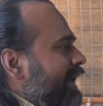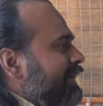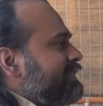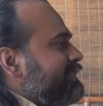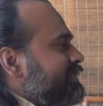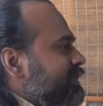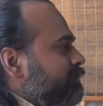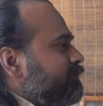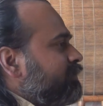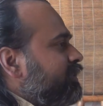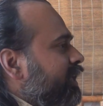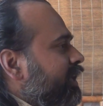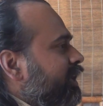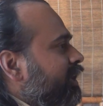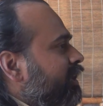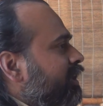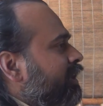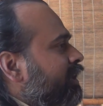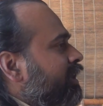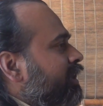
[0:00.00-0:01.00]
that
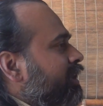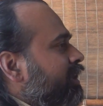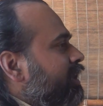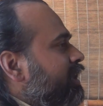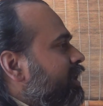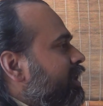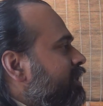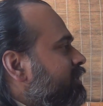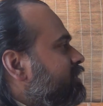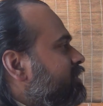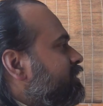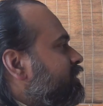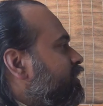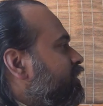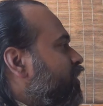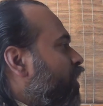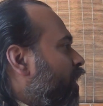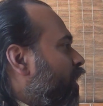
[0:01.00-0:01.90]
something is